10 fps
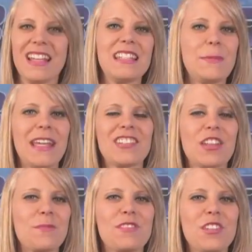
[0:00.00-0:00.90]

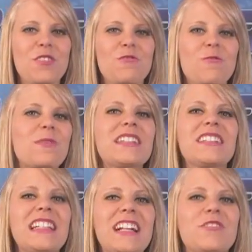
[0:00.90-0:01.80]
Spaceship Two
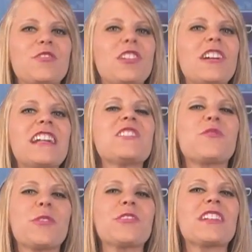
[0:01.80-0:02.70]
recently undertook its
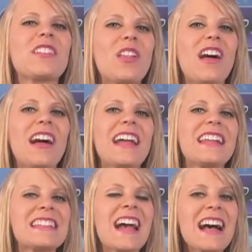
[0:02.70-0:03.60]
first
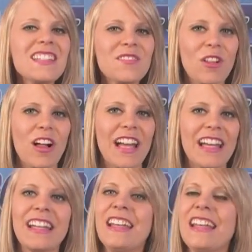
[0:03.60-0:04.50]
glide test
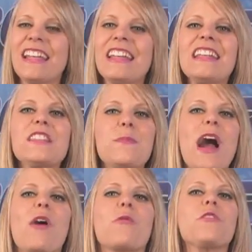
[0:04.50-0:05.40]
flight in its
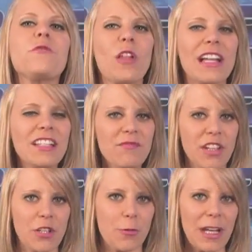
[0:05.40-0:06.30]
powered flight
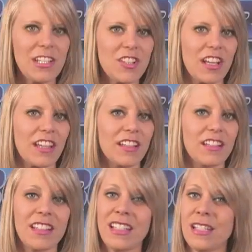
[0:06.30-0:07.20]

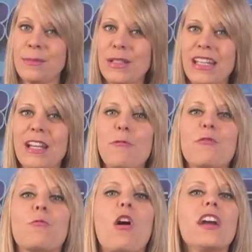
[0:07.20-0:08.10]
configuration, meaning with
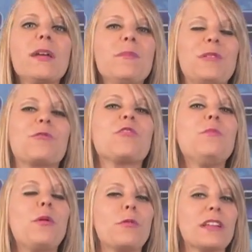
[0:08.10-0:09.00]
rocket motor
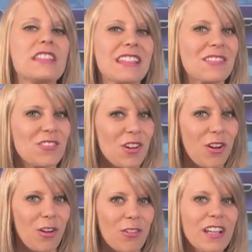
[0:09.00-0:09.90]
components
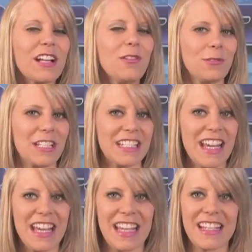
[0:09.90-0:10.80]
installed, including
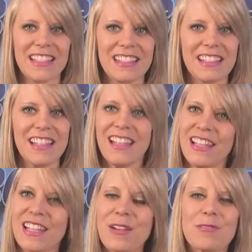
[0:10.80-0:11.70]
tanks.
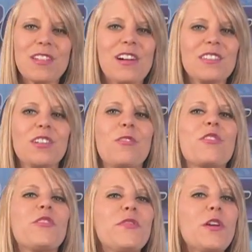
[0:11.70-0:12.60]
It was also
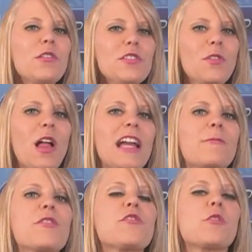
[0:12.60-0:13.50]
the first flight
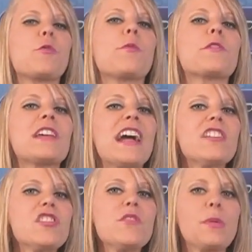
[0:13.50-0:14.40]
with thermal
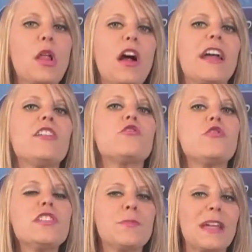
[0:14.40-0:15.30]
protection applied to
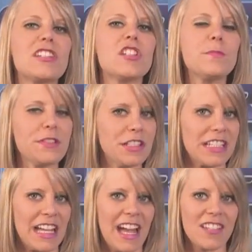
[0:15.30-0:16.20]
the spaceship's
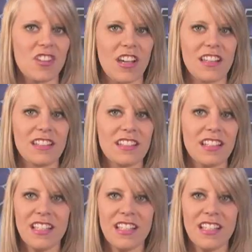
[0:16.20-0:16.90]
leading edges.